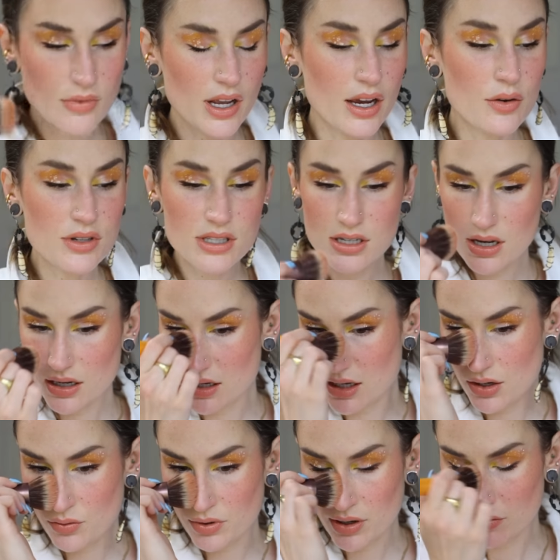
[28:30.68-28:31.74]
I always think I can
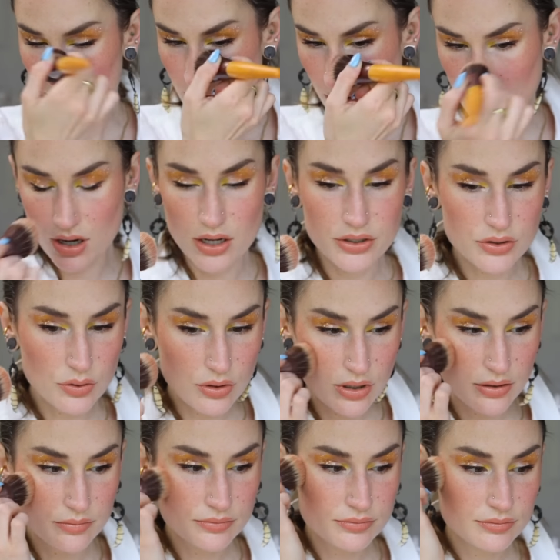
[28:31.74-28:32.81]
get away without
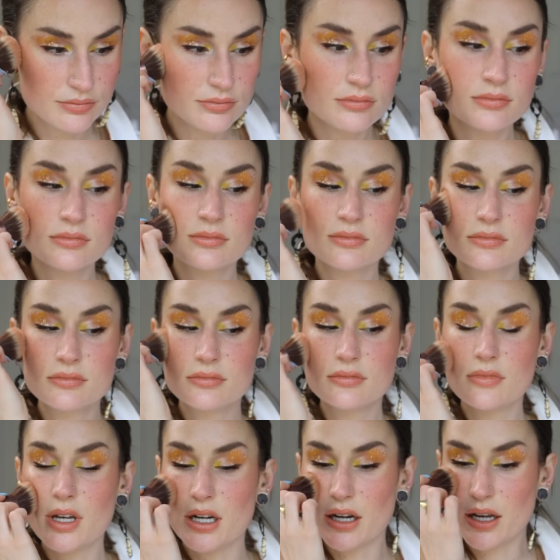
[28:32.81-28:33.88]
contour,
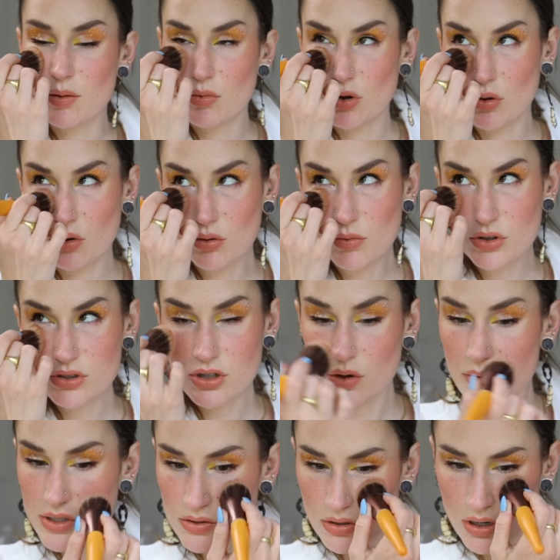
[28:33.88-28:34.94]
and I am almost
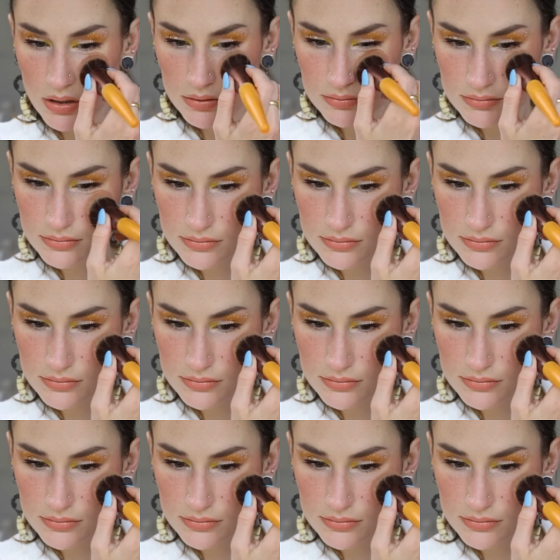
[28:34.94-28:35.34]
always wrong.